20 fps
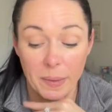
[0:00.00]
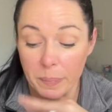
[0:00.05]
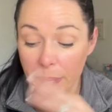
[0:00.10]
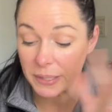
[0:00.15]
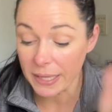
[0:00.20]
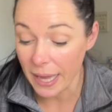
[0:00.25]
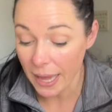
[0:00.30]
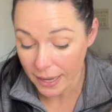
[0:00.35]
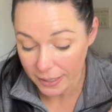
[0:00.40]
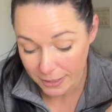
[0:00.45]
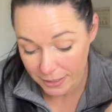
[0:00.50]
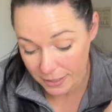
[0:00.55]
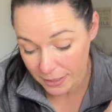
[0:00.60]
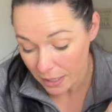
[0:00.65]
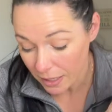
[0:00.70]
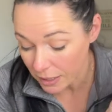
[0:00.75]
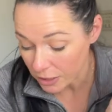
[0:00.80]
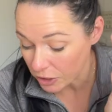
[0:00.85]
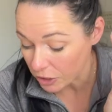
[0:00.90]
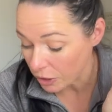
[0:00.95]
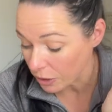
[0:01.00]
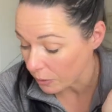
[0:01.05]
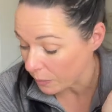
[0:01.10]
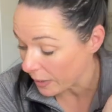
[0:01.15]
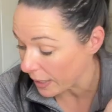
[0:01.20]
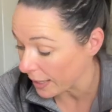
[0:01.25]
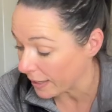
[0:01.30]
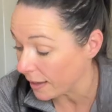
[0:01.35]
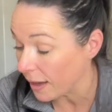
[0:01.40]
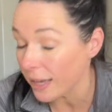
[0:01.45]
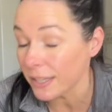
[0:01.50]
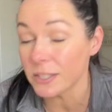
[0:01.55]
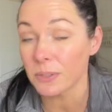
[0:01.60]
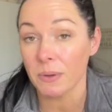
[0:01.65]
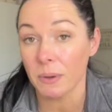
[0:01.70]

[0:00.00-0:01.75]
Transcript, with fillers: But yeah, I just thought I'd show you what I got.